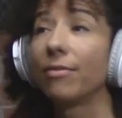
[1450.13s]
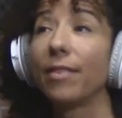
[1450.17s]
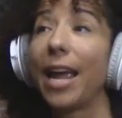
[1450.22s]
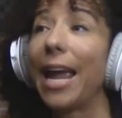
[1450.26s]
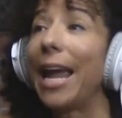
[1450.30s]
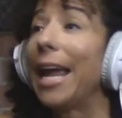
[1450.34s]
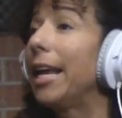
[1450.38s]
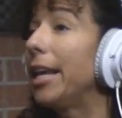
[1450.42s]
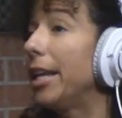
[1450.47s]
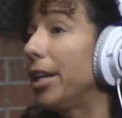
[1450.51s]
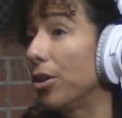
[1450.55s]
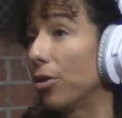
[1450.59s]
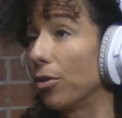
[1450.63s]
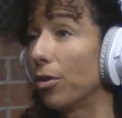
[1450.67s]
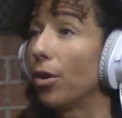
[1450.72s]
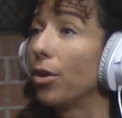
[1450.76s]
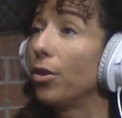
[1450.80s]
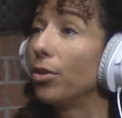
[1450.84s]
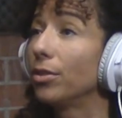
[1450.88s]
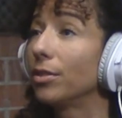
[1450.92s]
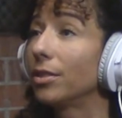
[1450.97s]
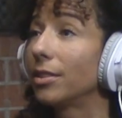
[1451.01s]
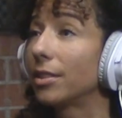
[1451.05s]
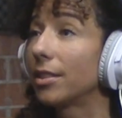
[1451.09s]

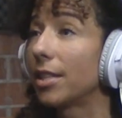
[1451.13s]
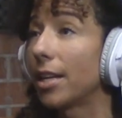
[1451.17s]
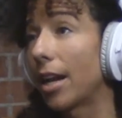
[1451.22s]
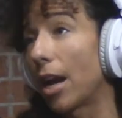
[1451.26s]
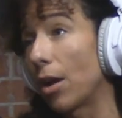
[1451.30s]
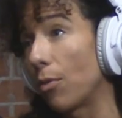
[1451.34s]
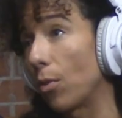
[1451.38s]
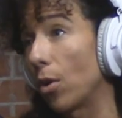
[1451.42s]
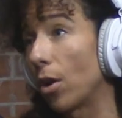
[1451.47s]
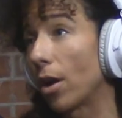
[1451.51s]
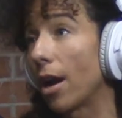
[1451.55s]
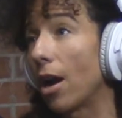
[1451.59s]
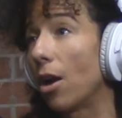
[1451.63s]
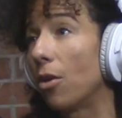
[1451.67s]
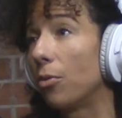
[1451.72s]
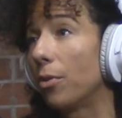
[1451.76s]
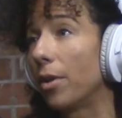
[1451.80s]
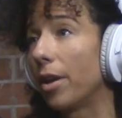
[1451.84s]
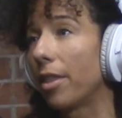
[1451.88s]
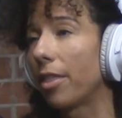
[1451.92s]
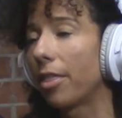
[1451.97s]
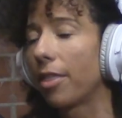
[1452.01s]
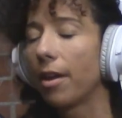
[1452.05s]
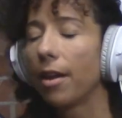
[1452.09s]
80-year-olds that I work out
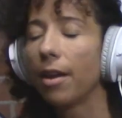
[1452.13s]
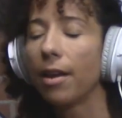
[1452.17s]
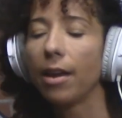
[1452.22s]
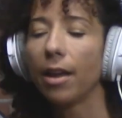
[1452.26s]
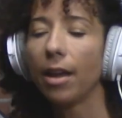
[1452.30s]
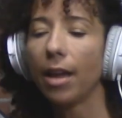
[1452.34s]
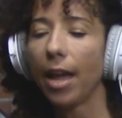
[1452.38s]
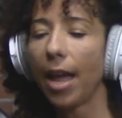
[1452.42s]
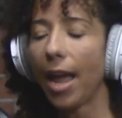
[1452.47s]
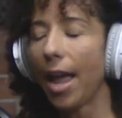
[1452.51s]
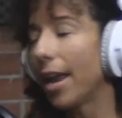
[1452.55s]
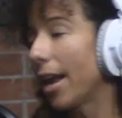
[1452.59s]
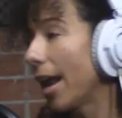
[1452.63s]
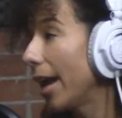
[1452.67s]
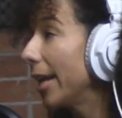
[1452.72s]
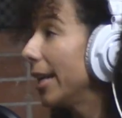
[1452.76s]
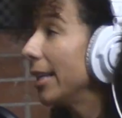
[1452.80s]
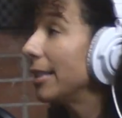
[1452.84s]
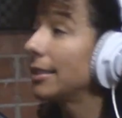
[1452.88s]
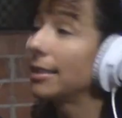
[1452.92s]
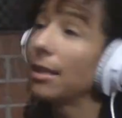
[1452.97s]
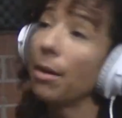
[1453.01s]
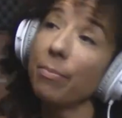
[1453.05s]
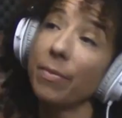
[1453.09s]
with. And I
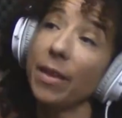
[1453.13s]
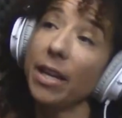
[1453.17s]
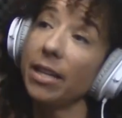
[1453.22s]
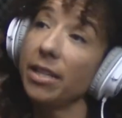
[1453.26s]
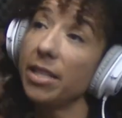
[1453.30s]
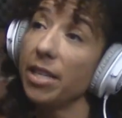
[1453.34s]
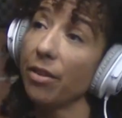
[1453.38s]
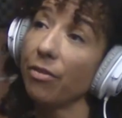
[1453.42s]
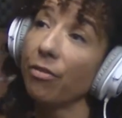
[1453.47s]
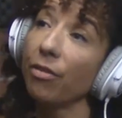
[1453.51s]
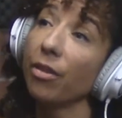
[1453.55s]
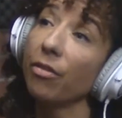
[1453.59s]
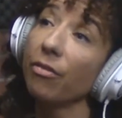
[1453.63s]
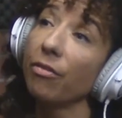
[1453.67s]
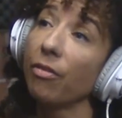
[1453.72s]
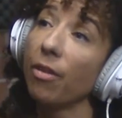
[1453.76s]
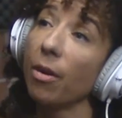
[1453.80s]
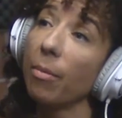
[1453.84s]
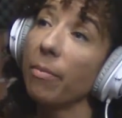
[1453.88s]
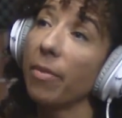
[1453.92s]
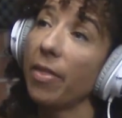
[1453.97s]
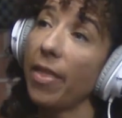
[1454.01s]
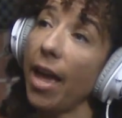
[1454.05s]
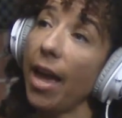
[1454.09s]
get something different
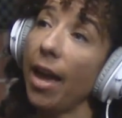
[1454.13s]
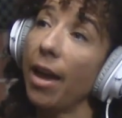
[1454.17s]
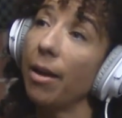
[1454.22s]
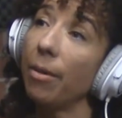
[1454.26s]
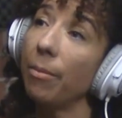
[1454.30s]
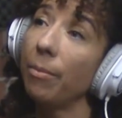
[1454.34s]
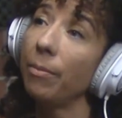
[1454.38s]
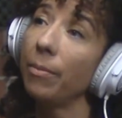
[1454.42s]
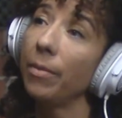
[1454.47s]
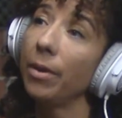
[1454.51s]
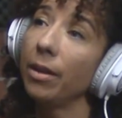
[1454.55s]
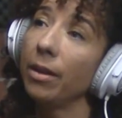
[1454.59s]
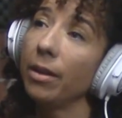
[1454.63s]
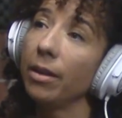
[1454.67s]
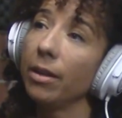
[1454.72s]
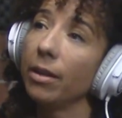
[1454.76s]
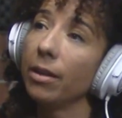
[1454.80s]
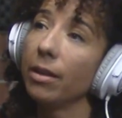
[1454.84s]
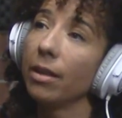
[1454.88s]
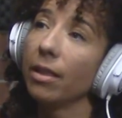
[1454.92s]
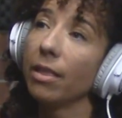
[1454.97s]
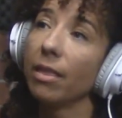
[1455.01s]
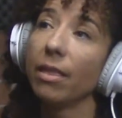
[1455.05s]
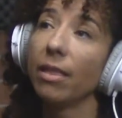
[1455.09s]
from them.
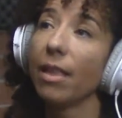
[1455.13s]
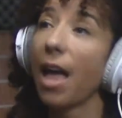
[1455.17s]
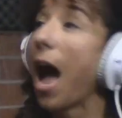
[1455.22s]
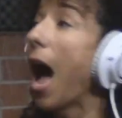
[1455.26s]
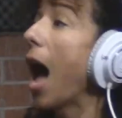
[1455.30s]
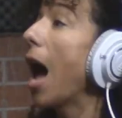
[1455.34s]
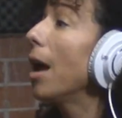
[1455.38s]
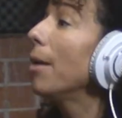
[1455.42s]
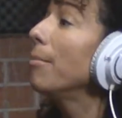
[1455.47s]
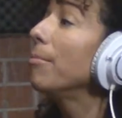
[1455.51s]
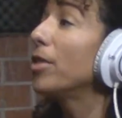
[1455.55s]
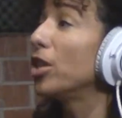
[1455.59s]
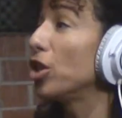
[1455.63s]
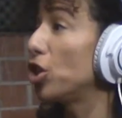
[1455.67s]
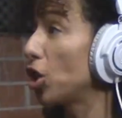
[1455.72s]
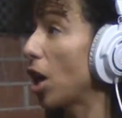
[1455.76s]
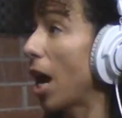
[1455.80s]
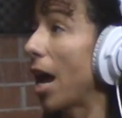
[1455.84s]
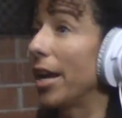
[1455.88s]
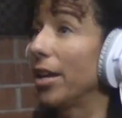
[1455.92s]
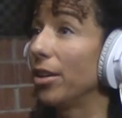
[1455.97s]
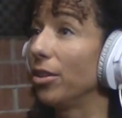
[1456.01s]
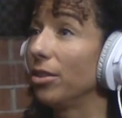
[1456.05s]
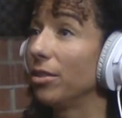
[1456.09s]
I'm the
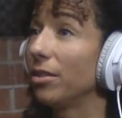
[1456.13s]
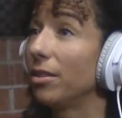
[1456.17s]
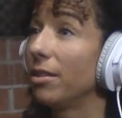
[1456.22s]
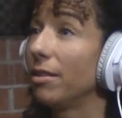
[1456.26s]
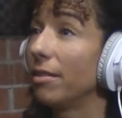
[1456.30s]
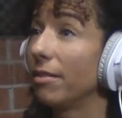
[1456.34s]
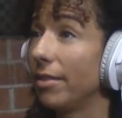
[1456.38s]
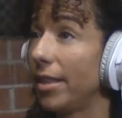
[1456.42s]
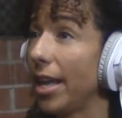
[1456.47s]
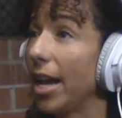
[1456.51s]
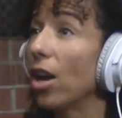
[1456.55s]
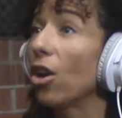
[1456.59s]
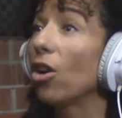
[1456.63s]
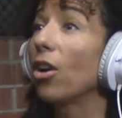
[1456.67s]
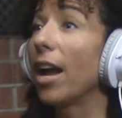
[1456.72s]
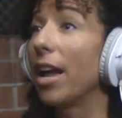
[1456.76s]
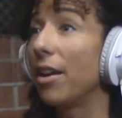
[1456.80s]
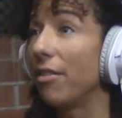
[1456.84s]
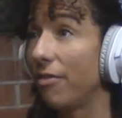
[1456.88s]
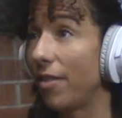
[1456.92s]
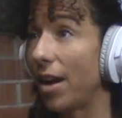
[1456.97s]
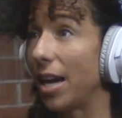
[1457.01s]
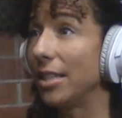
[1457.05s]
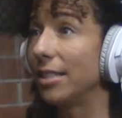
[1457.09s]
child. They're
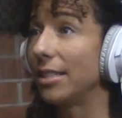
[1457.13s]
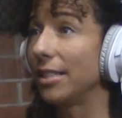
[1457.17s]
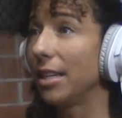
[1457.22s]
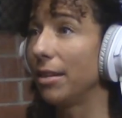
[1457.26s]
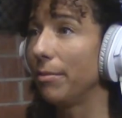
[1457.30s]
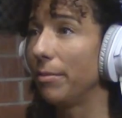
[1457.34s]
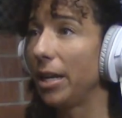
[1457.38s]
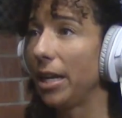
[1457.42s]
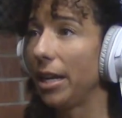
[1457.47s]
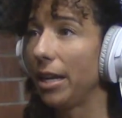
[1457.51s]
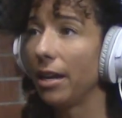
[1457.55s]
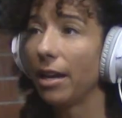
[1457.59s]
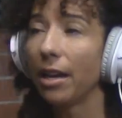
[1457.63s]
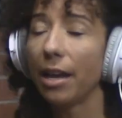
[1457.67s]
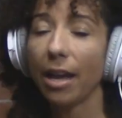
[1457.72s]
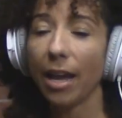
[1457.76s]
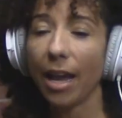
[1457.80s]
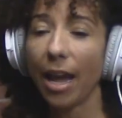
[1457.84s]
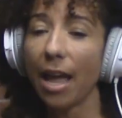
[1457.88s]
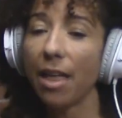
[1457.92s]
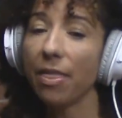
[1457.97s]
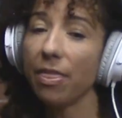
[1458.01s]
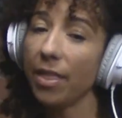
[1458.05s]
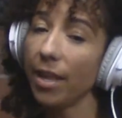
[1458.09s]
advising me.
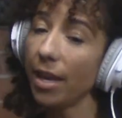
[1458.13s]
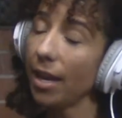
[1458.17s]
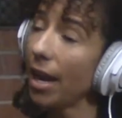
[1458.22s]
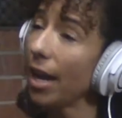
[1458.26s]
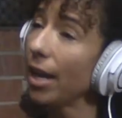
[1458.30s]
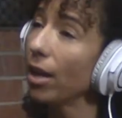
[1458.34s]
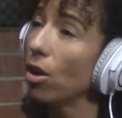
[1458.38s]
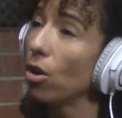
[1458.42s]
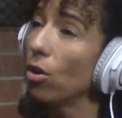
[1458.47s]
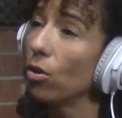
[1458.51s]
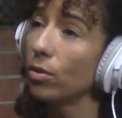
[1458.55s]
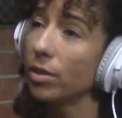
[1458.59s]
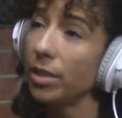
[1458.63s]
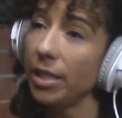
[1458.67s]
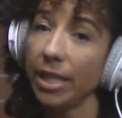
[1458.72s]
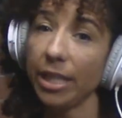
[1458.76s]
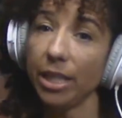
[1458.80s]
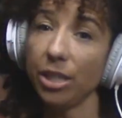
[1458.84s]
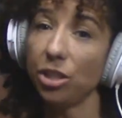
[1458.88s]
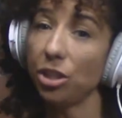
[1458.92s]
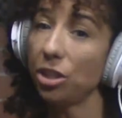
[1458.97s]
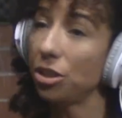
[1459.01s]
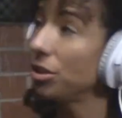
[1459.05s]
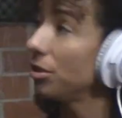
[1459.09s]
And then I go
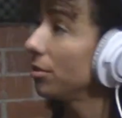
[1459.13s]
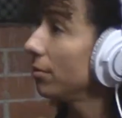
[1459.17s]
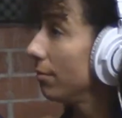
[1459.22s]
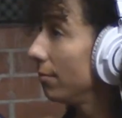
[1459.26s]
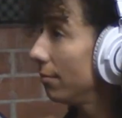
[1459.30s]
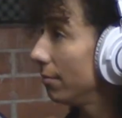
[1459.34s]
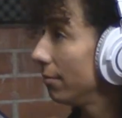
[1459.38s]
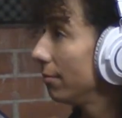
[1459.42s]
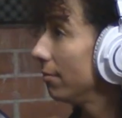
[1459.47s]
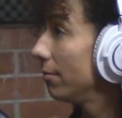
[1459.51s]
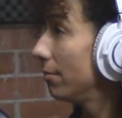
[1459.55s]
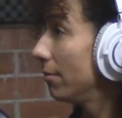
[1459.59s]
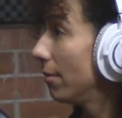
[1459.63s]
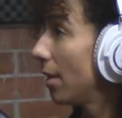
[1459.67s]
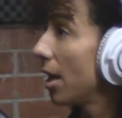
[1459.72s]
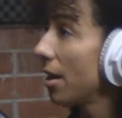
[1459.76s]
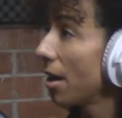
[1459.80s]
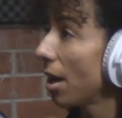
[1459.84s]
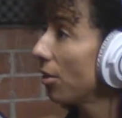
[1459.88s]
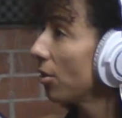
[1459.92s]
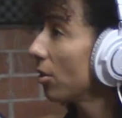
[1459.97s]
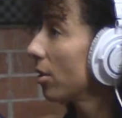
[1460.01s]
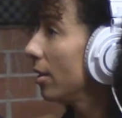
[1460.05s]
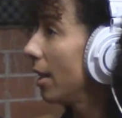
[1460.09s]
teach
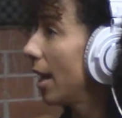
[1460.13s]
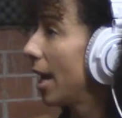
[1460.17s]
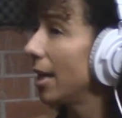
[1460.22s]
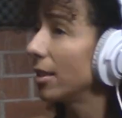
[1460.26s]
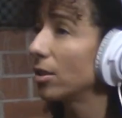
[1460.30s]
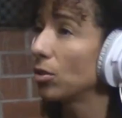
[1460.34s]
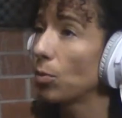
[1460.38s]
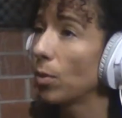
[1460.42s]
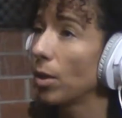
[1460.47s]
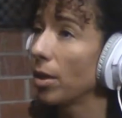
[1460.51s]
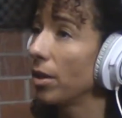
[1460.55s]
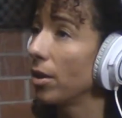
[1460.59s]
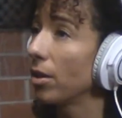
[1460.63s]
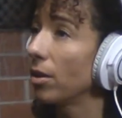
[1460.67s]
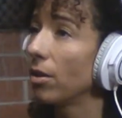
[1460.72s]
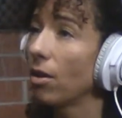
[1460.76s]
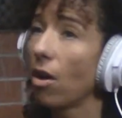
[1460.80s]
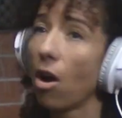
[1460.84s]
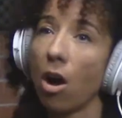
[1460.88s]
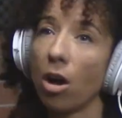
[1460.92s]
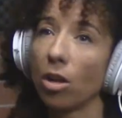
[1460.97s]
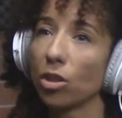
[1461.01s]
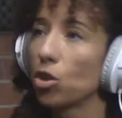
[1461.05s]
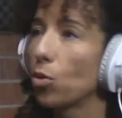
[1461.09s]
another class where they're
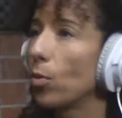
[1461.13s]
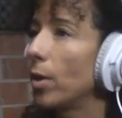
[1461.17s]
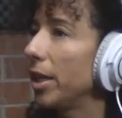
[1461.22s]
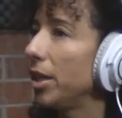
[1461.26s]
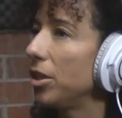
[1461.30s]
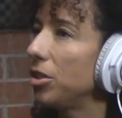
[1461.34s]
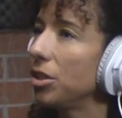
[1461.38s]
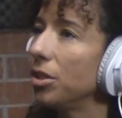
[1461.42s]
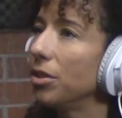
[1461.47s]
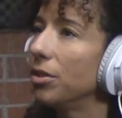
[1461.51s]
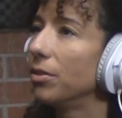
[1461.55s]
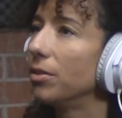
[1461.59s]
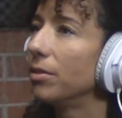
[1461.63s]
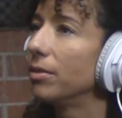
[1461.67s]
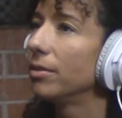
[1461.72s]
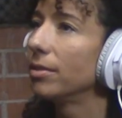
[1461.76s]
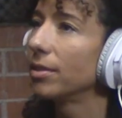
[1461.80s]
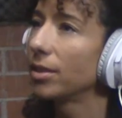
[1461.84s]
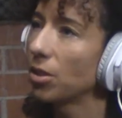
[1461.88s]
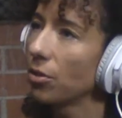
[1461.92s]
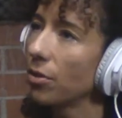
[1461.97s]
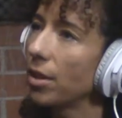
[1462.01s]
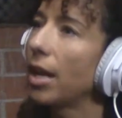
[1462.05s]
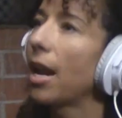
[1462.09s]
all 22.
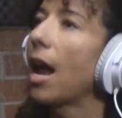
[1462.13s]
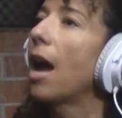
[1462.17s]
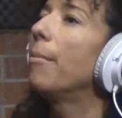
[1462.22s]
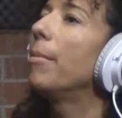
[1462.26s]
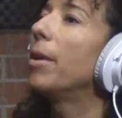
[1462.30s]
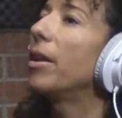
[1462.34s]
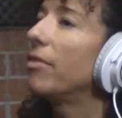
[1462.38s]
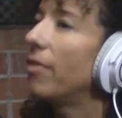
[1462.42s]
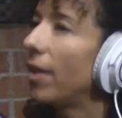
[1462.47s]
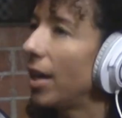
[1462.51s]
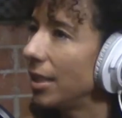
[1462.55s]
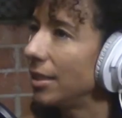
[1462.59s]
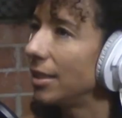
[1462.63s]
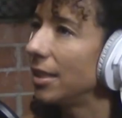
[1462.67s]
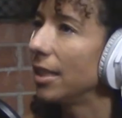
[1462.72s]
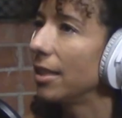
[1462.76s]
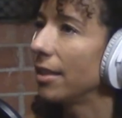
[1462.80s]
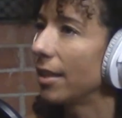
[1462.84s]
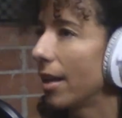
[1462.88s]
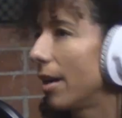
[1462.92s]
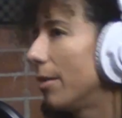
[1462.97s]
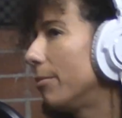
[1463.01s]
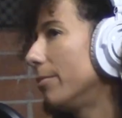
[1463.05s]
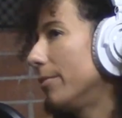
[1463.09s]
So then I'm advising
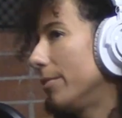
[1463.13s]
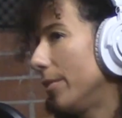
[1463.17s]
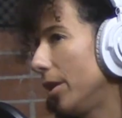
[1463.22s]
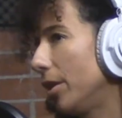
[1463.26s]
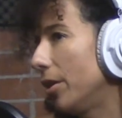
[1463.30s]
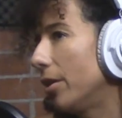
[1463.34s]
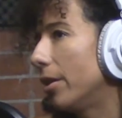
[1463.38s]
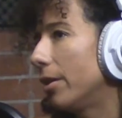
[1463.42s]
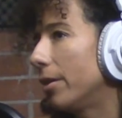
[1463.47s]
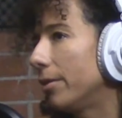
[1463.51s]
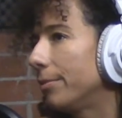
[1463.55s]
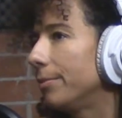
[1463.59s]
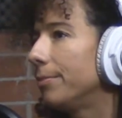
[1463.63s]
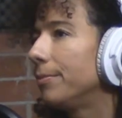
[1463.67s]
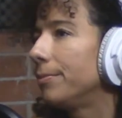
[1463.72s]
them, you know.